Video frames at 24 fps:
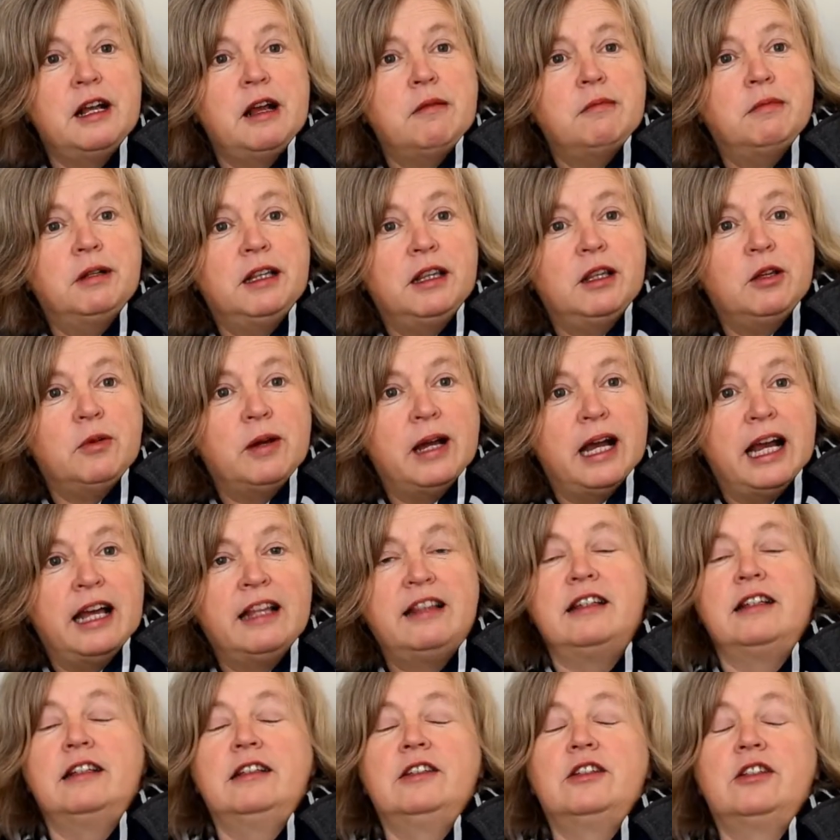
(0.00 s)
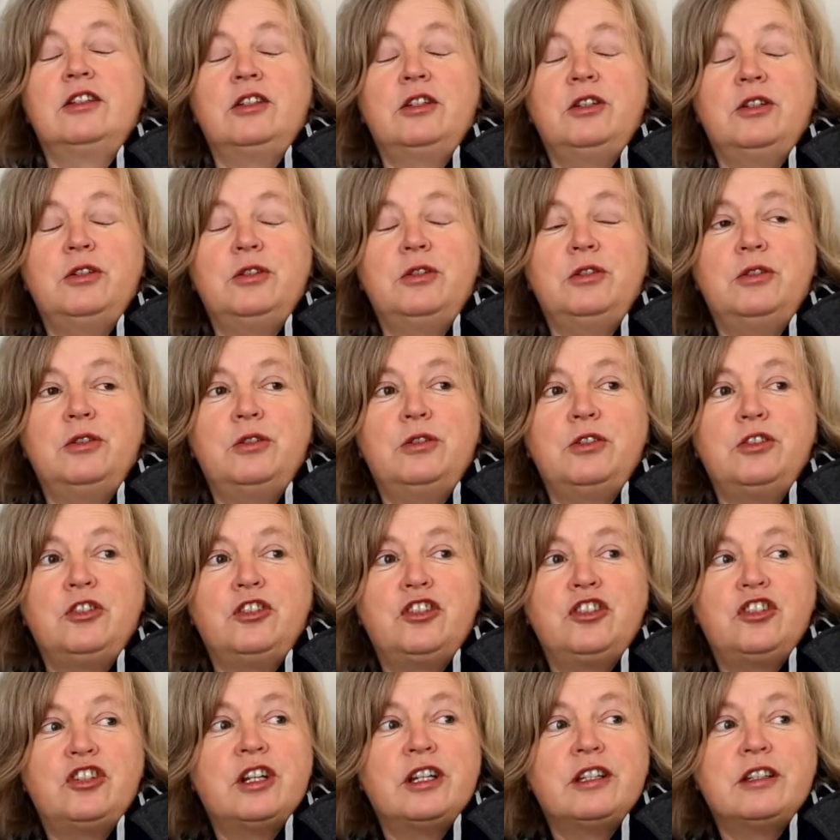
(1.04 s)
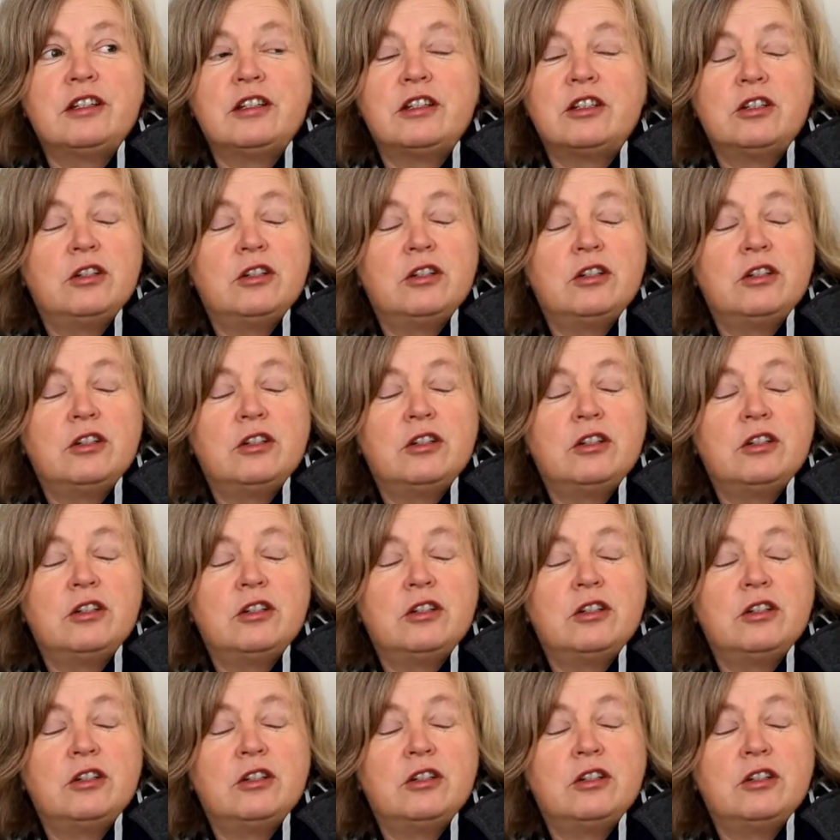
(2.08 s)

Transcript: but there were others who just